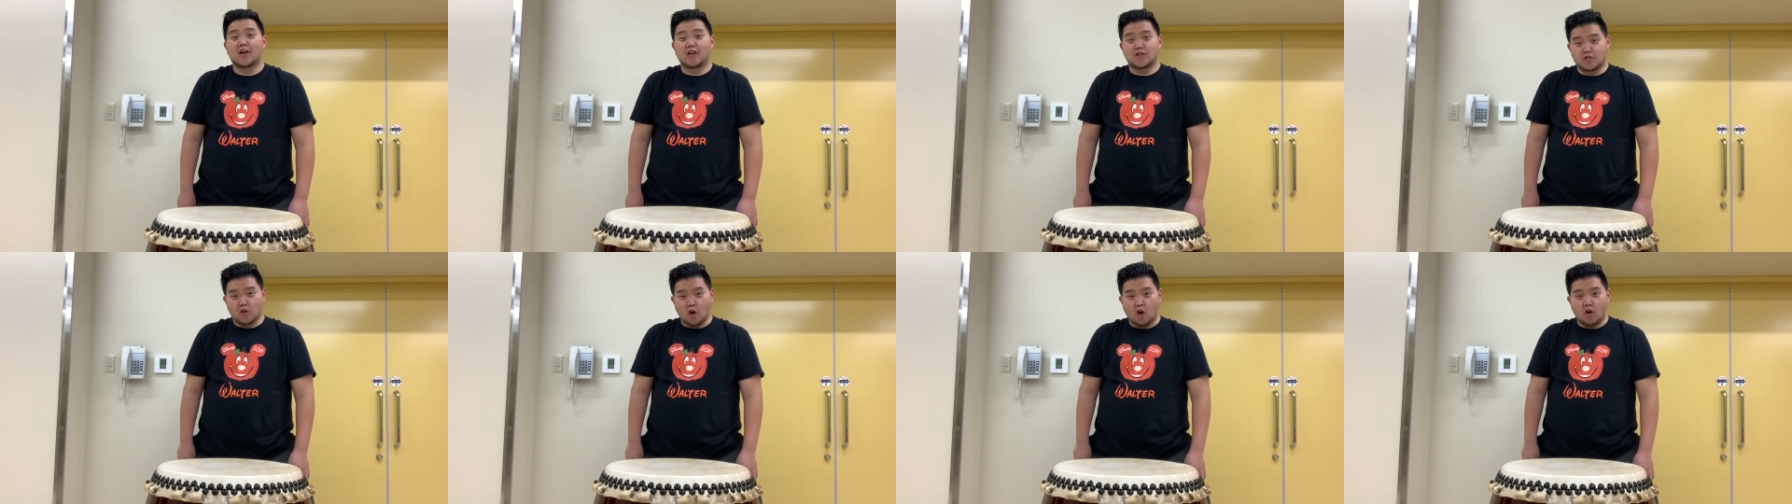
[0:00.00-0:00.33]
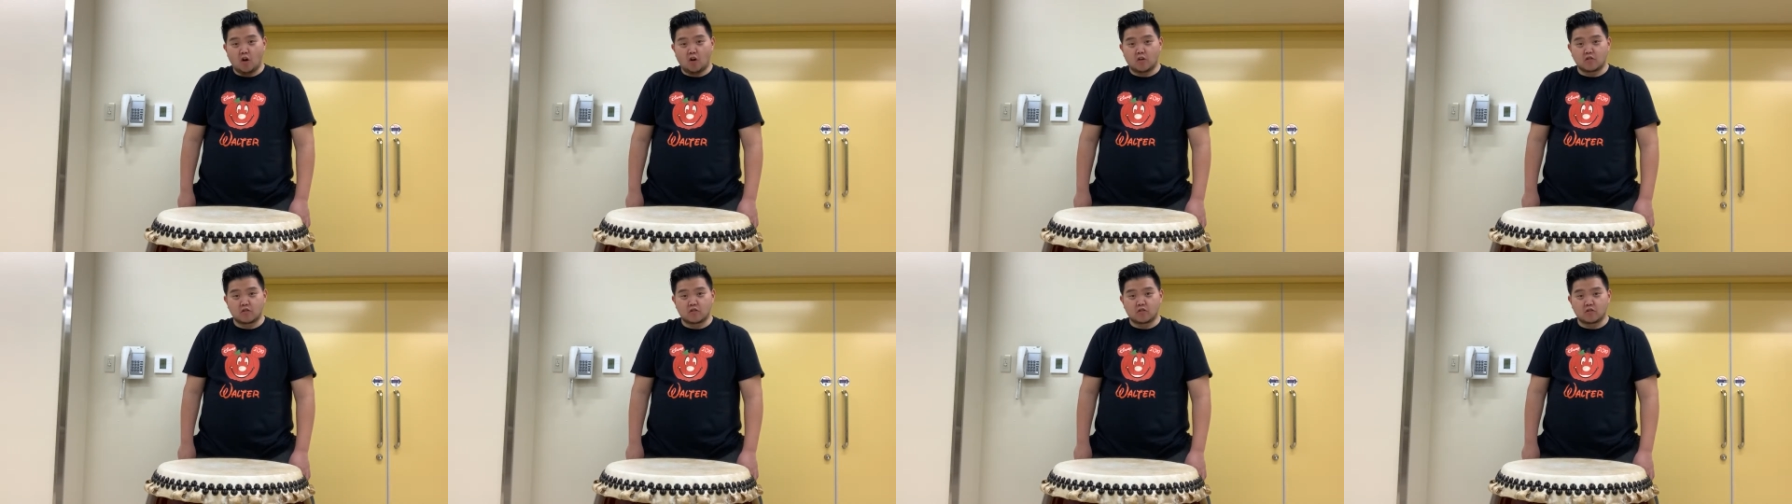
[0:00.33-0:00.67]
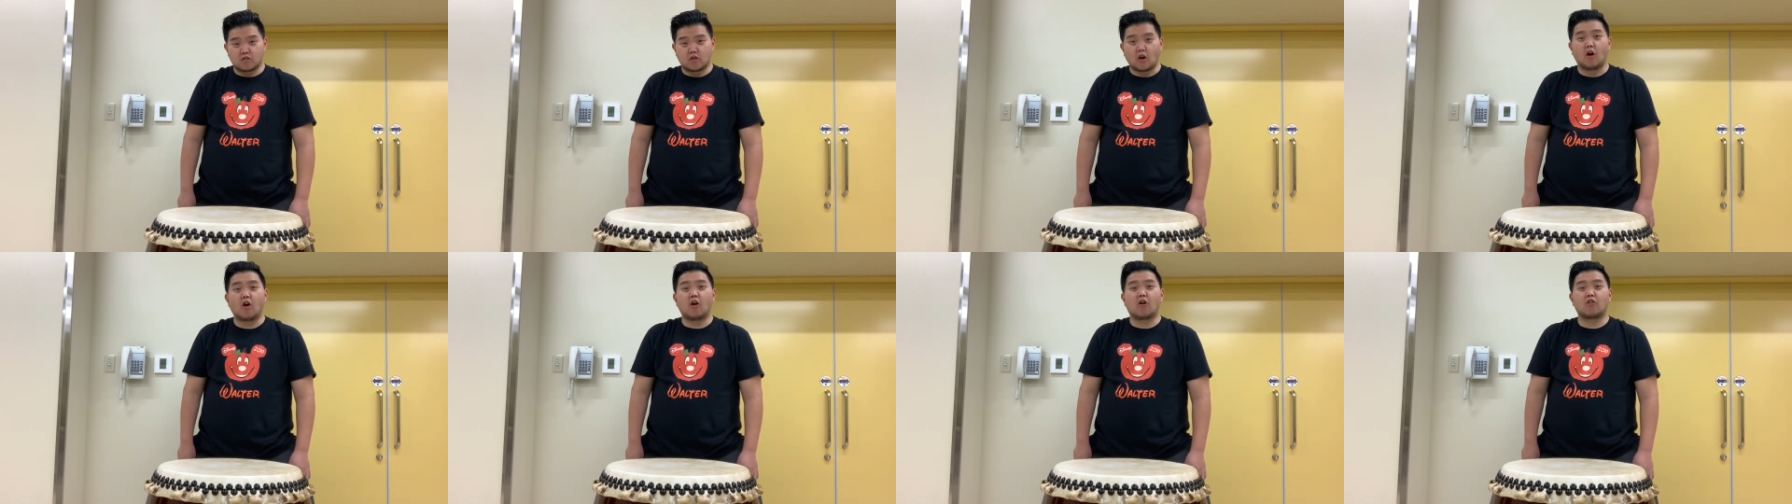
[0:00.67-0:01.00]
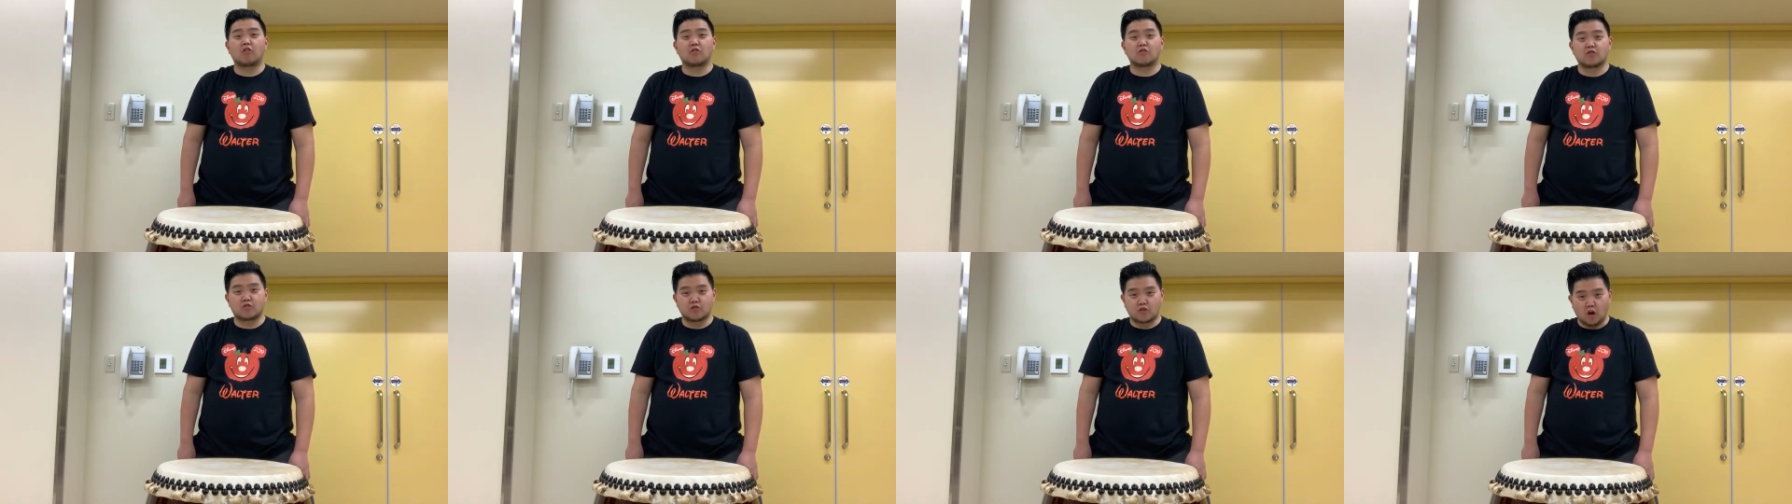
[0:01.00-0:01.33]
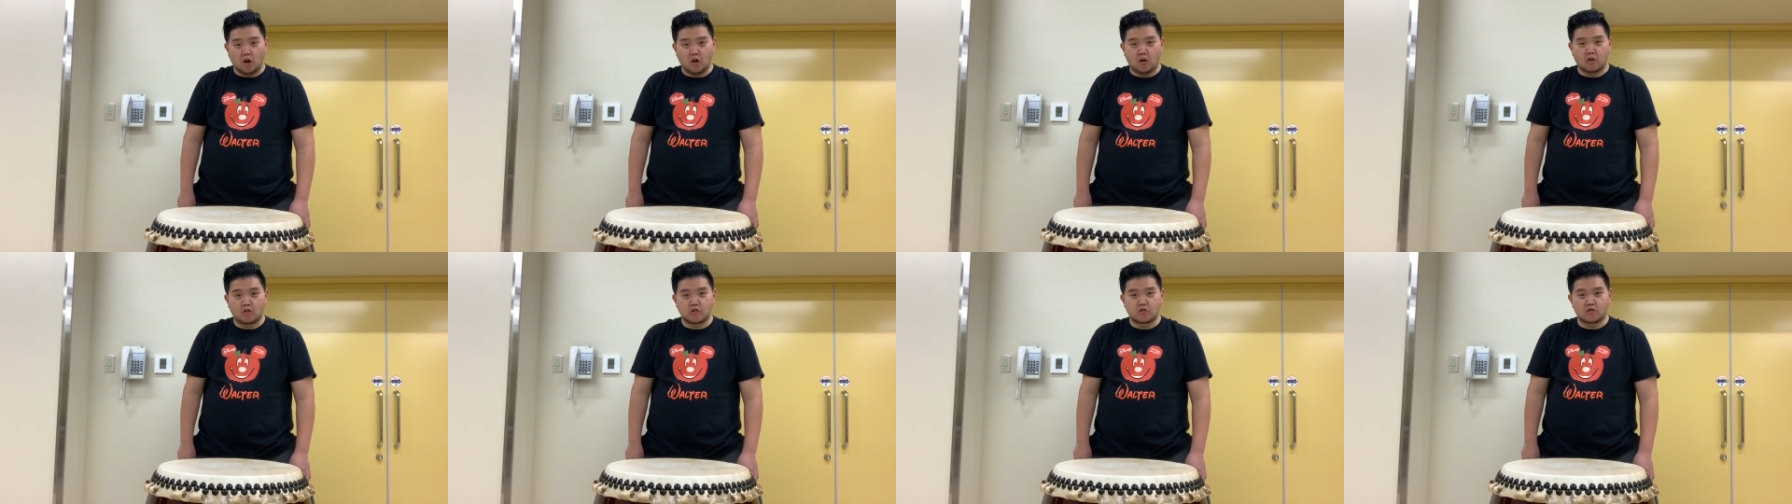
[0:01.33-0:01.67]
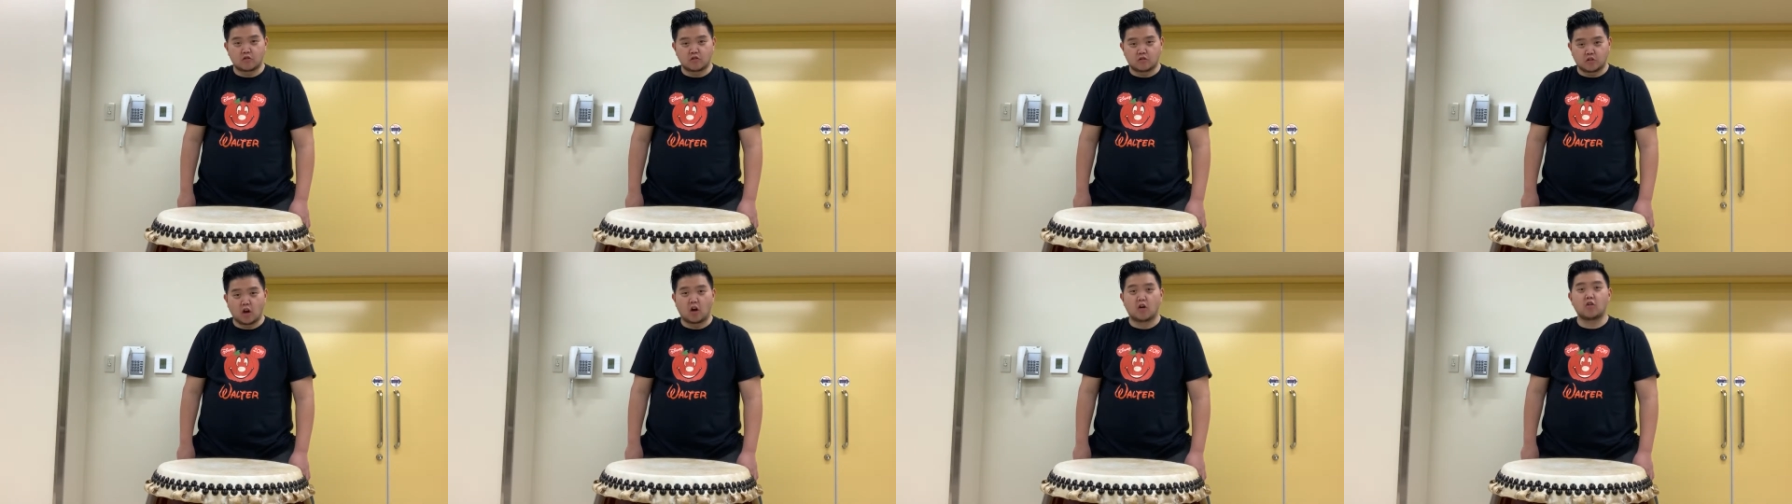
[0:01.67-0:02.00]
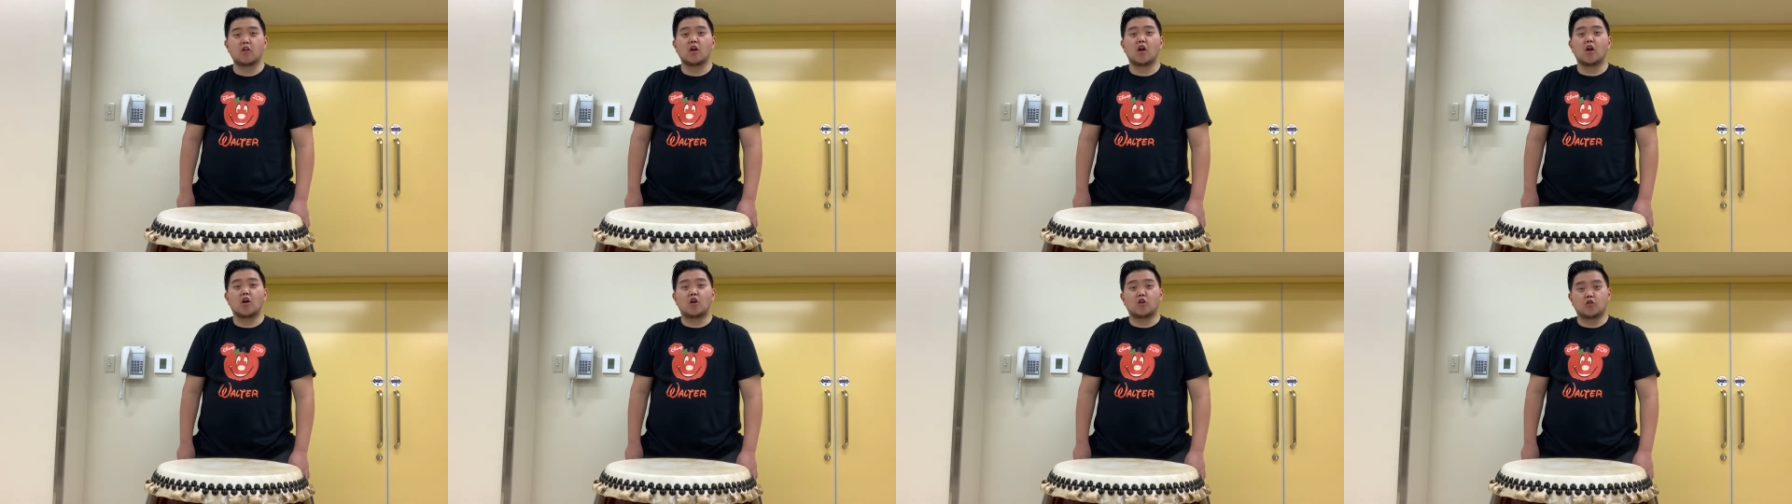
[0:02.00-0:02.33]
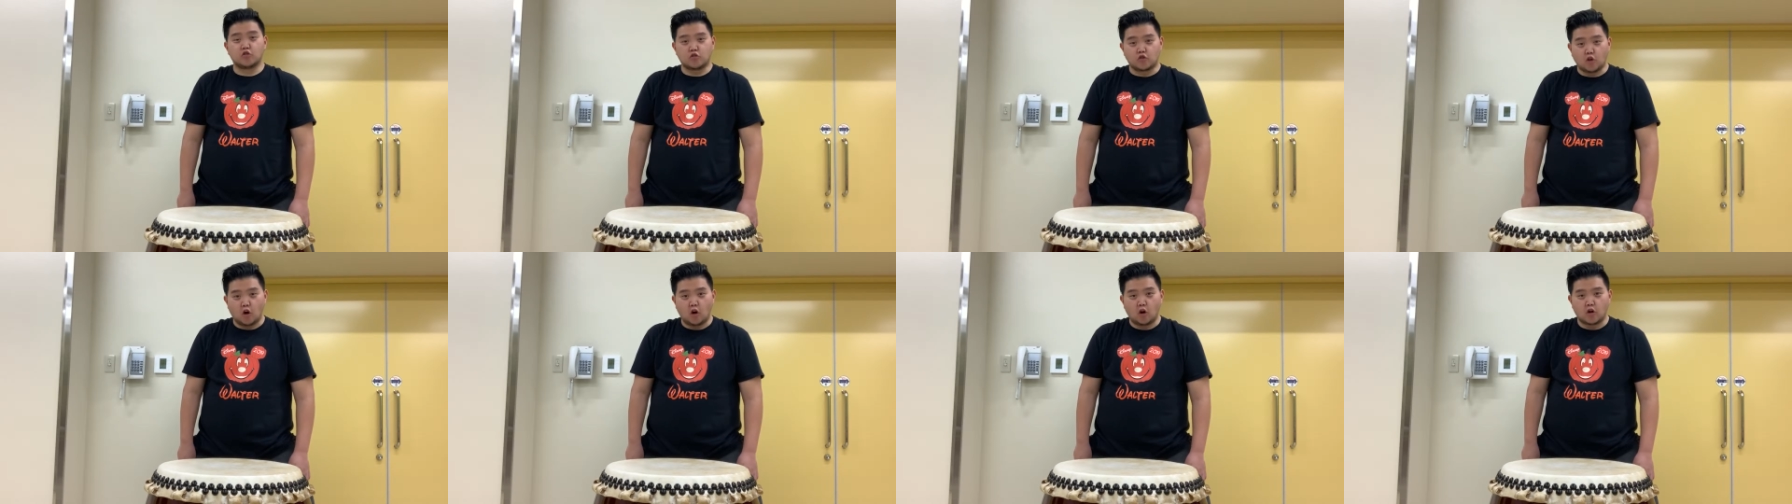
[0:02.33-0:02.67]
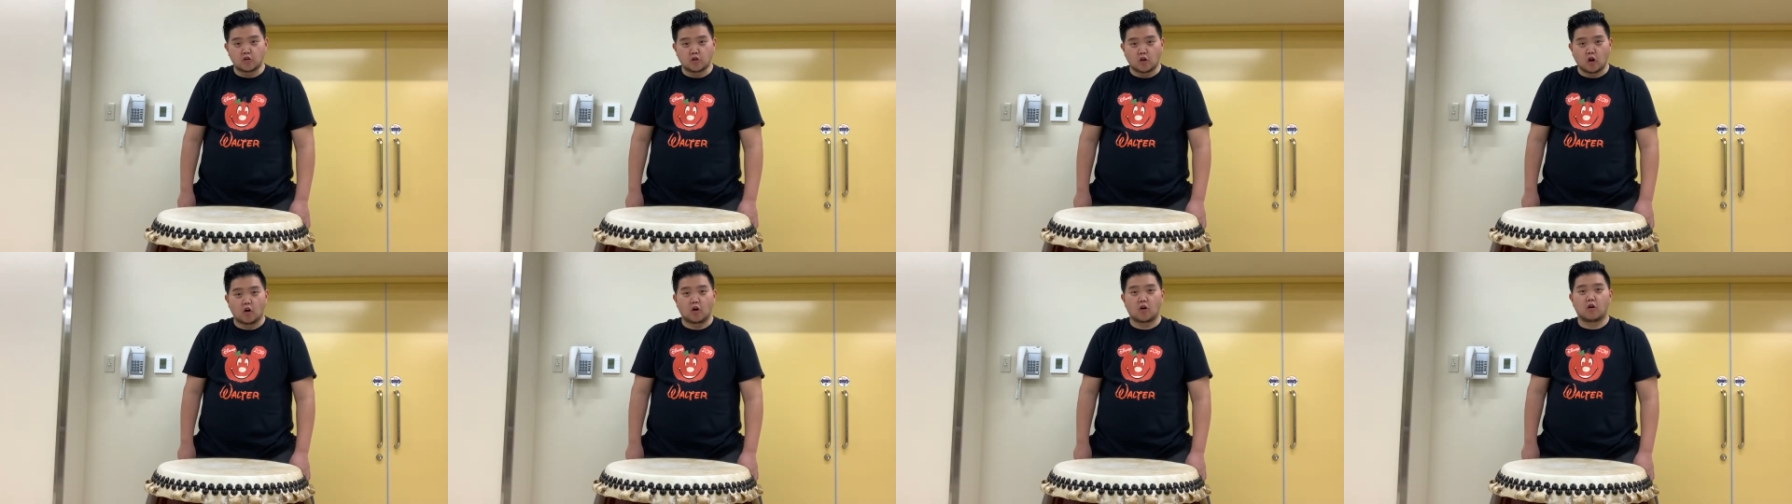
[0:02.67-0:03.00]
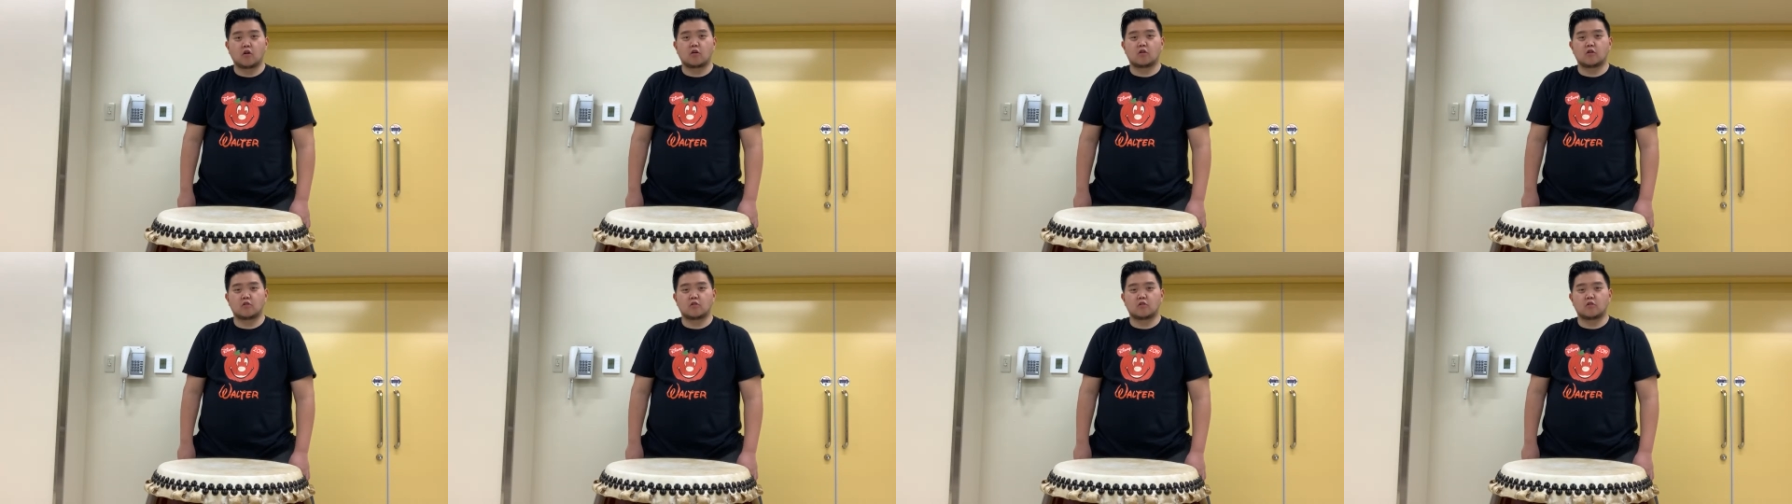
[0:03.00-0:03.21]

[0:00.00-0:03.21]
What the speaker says: don, don, don, don, do, do,